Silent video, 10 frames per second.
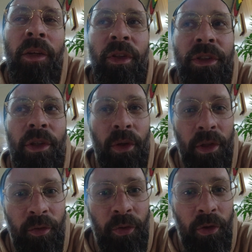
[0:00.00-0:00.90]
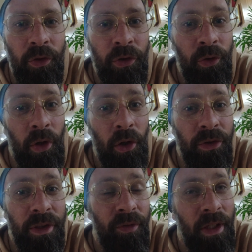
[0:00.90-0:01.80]
If it's going to food, who
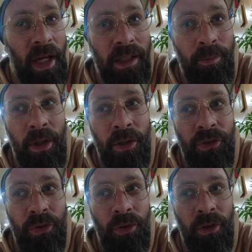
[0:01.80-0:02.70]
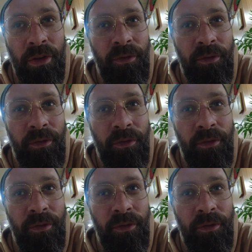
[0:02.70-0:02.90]
knows. If he has parents, who knows.